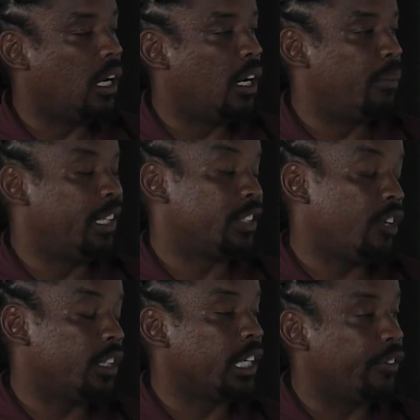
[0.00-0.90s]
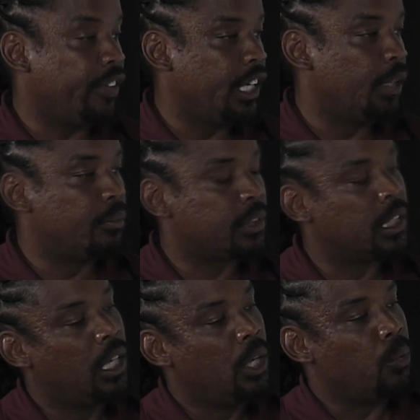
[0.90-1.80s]
Um, and as far as our VMs,
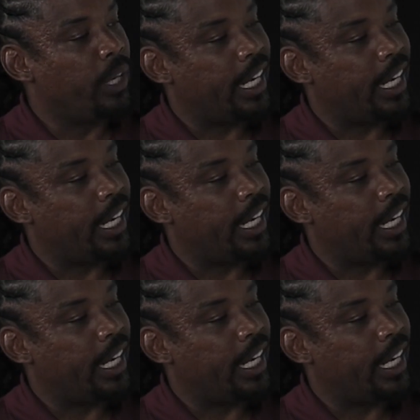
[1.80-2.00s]
we